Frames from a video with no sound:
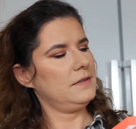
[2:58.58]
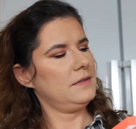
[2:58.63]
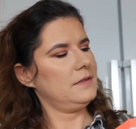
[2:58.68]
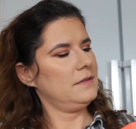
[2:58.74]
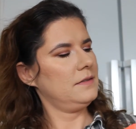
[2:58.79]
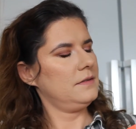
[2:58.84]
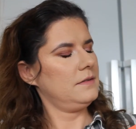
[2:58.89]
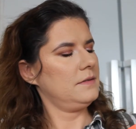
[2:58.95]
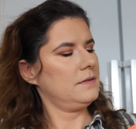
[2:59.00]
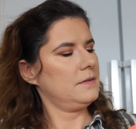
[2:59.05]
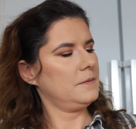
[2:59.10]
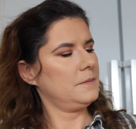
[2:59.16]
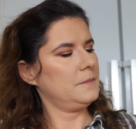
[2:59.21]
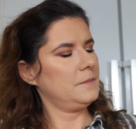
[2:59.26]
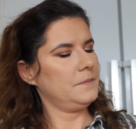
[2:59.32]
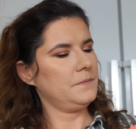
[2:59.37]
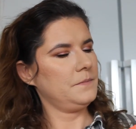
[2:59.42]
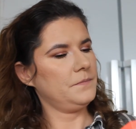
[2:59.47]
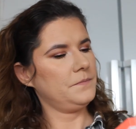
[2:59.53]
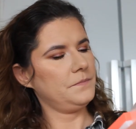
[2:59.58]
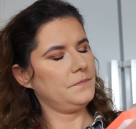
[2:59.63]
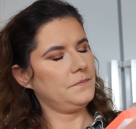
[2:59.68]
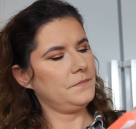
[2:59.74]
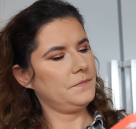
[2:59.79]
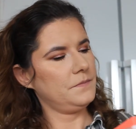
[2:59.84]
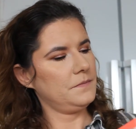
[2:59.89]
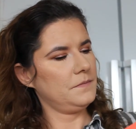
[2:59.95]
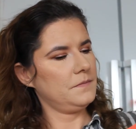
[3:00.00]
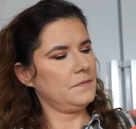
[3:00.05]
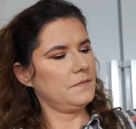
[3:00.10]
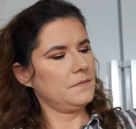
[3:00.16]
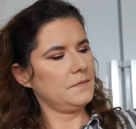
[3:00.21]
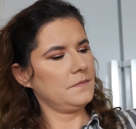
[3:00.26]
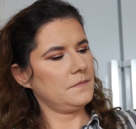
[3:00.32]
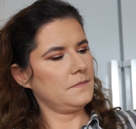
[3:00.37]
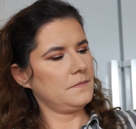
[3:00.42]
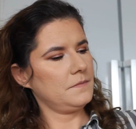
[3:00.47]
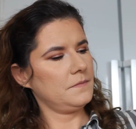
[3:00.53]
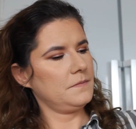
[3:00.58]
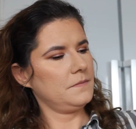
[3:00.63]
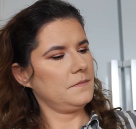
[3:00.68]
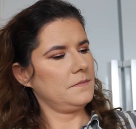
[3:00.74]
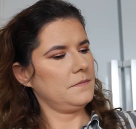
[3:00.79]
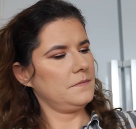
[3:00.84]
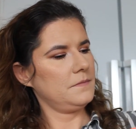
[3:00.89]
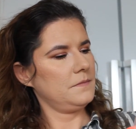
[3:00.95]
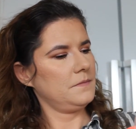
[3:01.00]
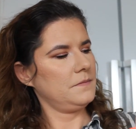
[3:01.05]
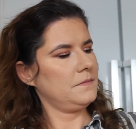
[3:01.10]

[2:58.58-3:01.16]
(silence)